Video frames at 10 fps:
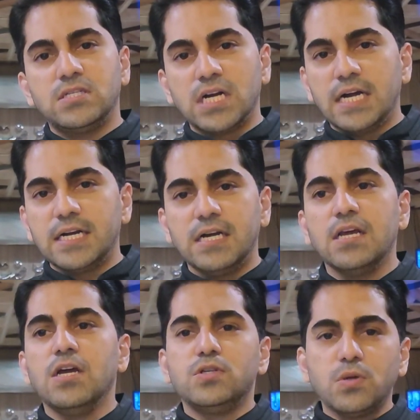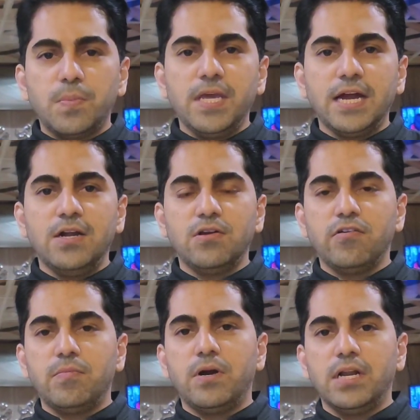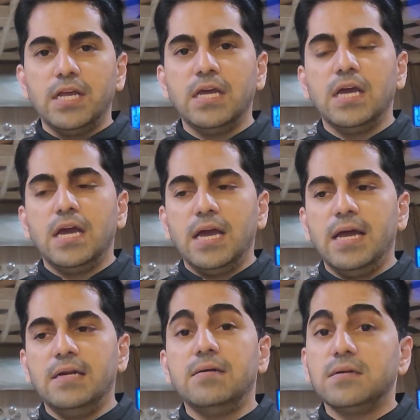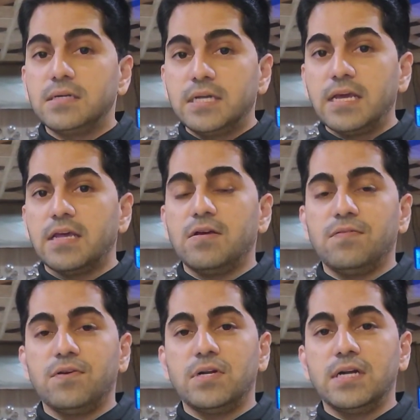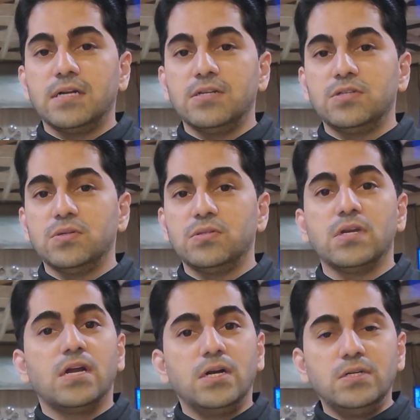is started, so be kind to everybody and take care of your dental issues.